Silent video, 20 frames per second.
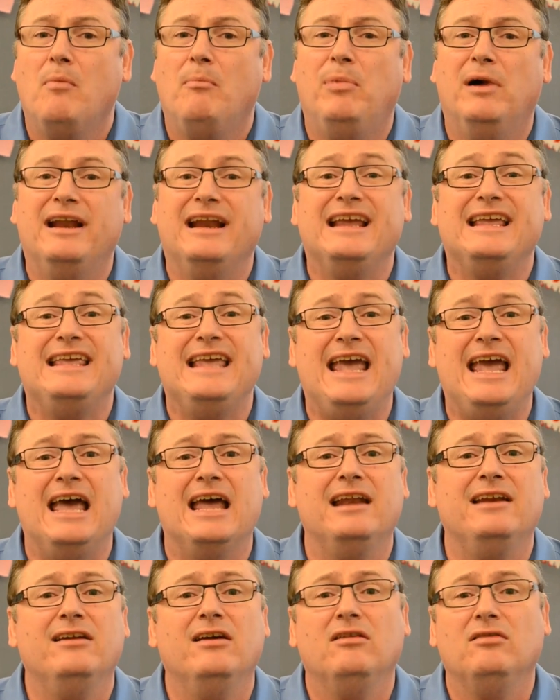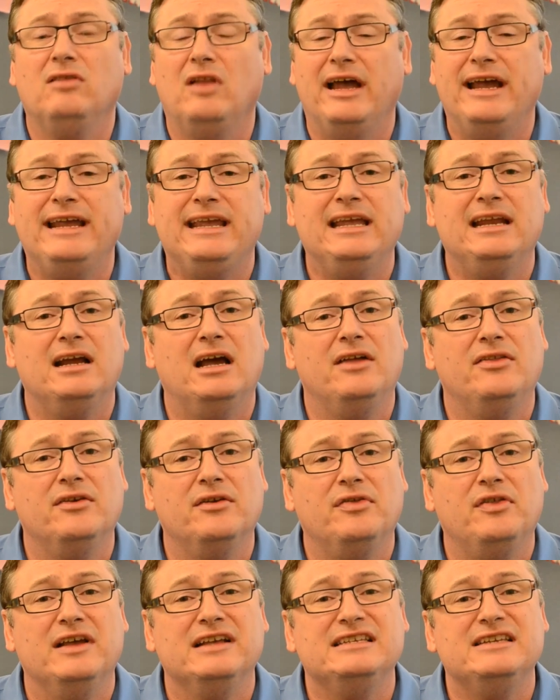But again, like in
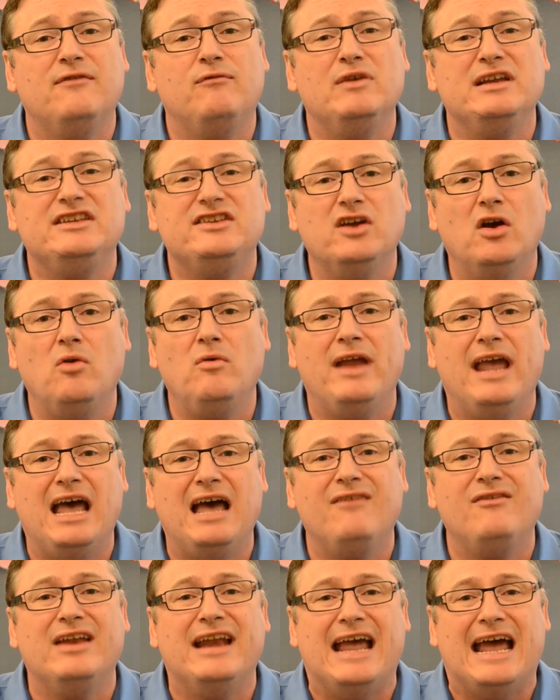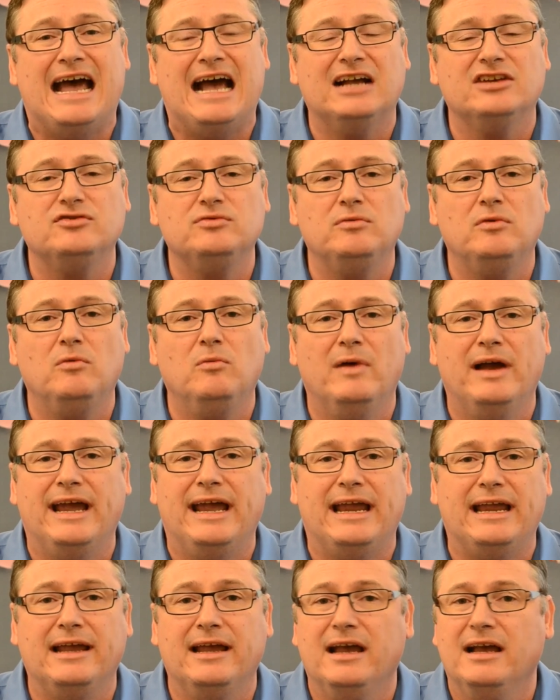other things, if we don't have an actual
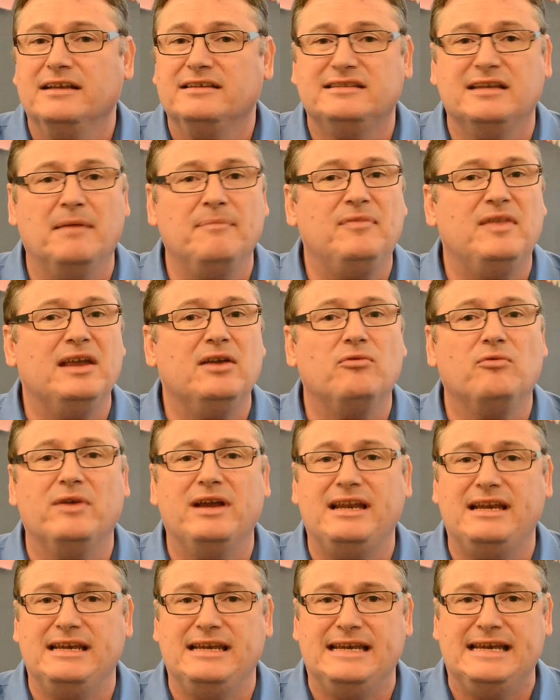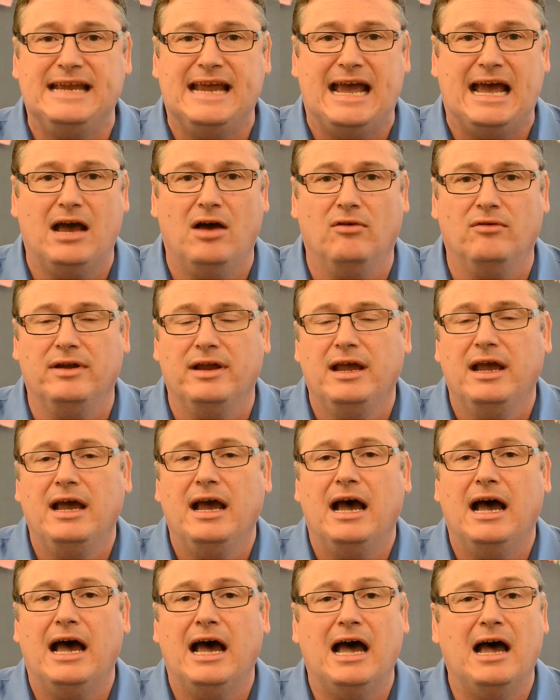way, something written down,
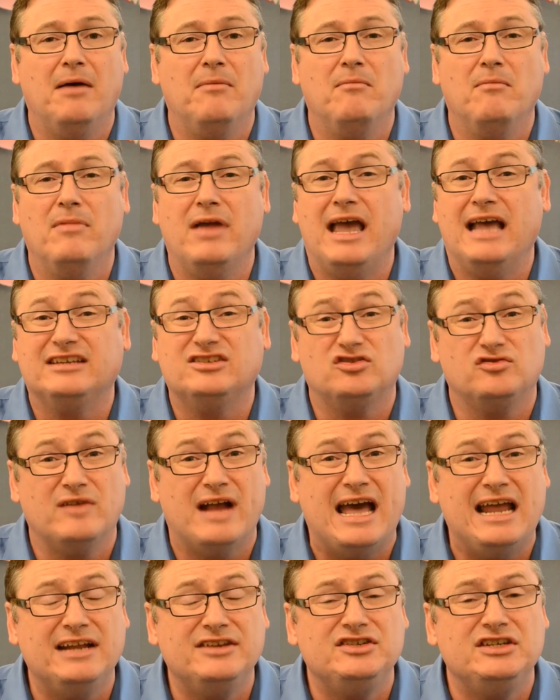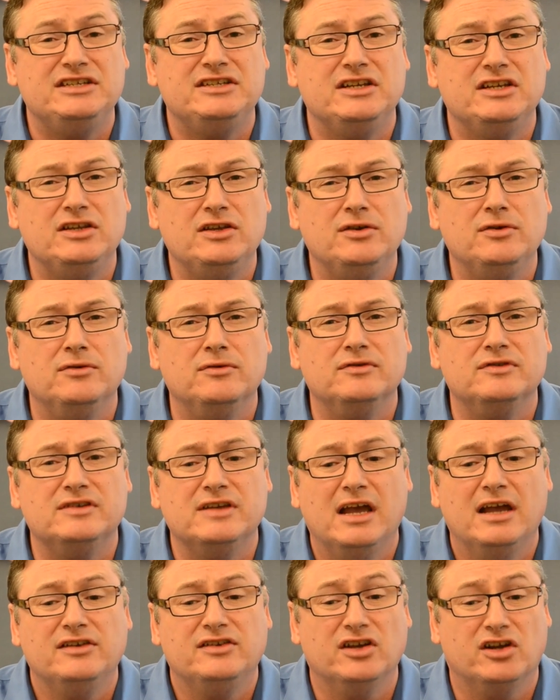um, a strategy to use, use
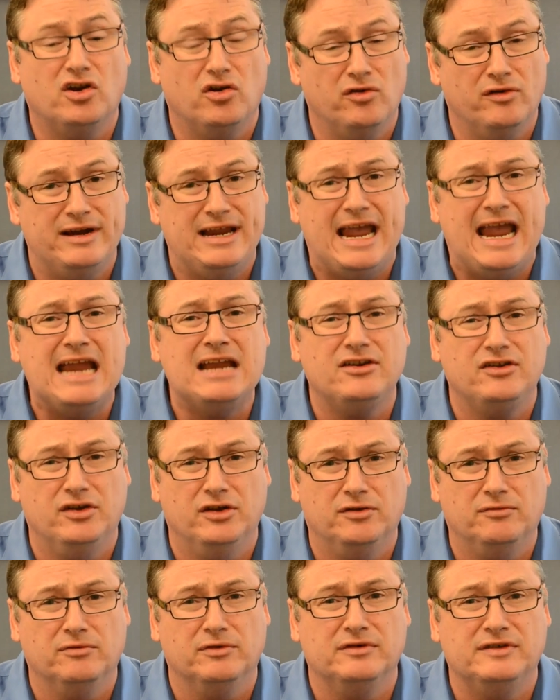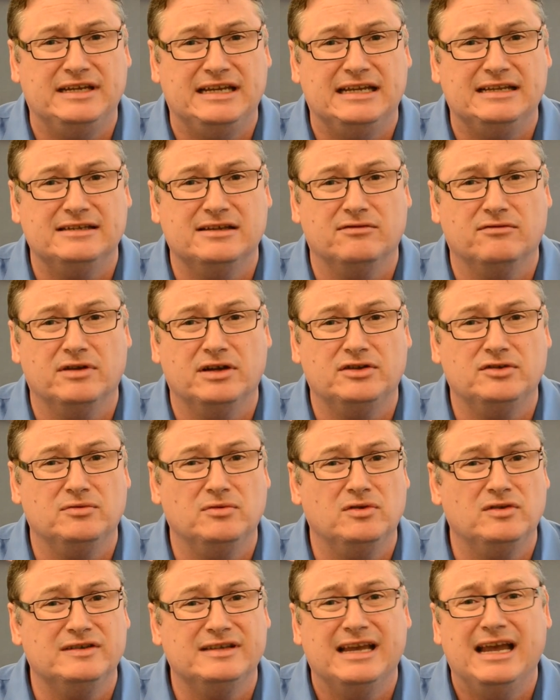to create good routines and
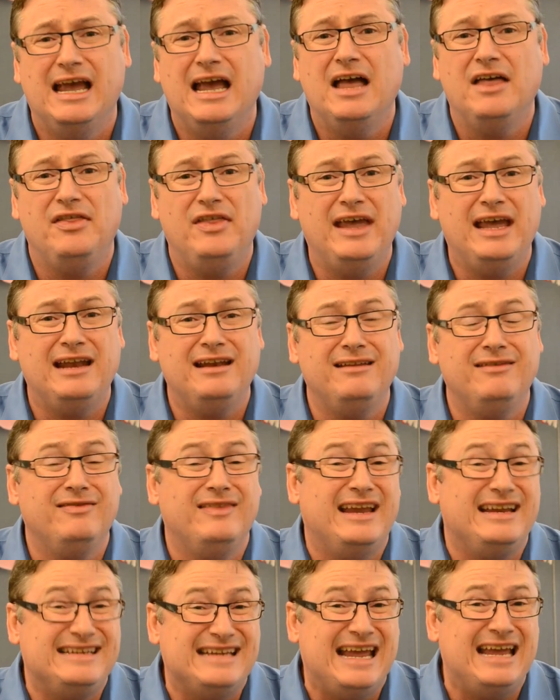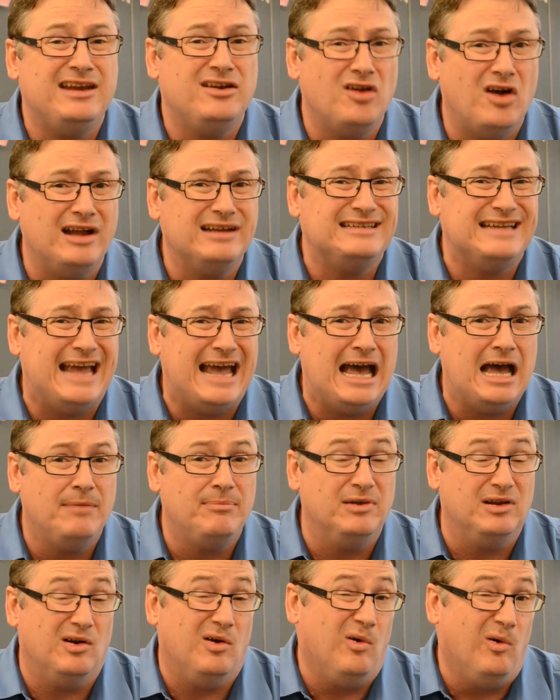rituals, then they tend not to
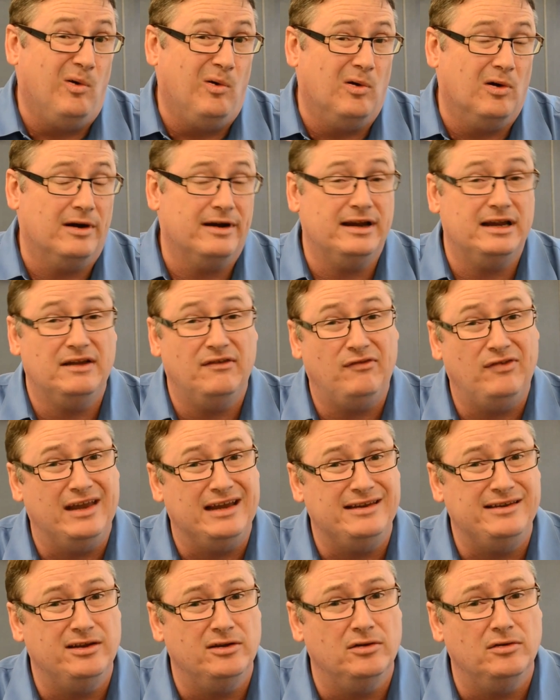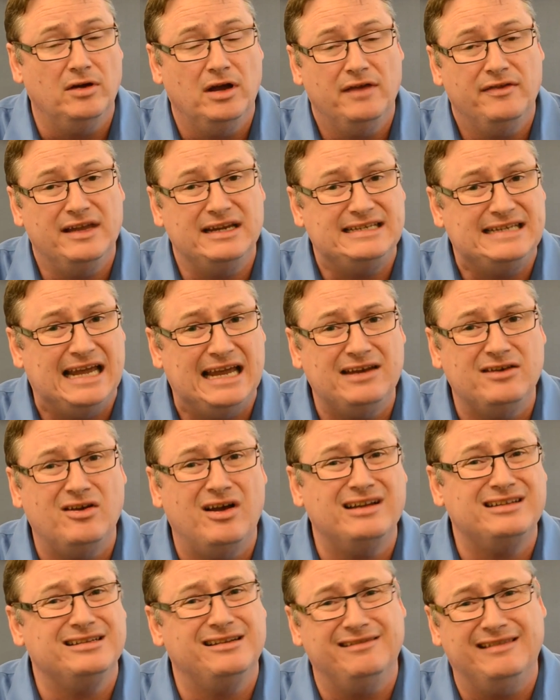happen. Or if they do, they tend
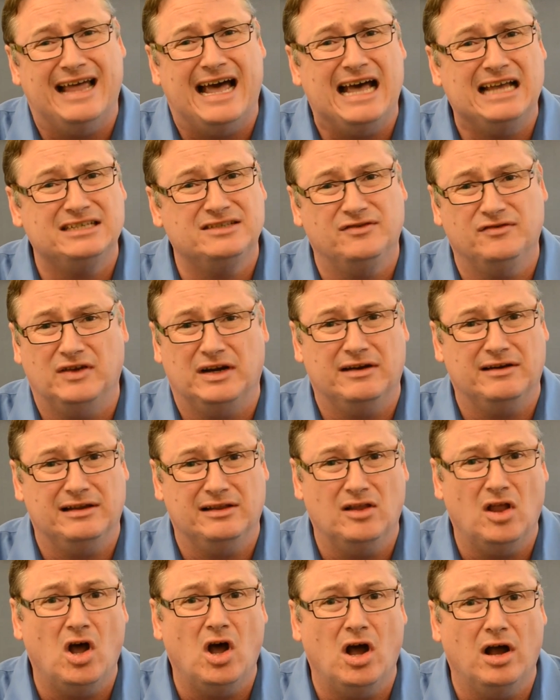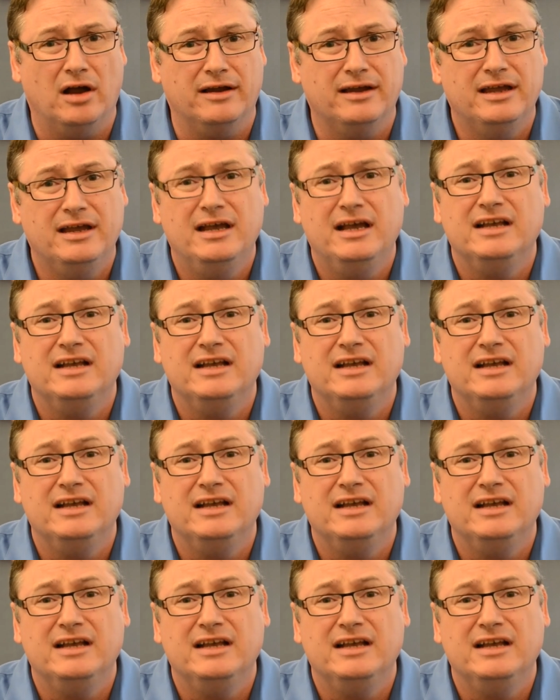not to last very long.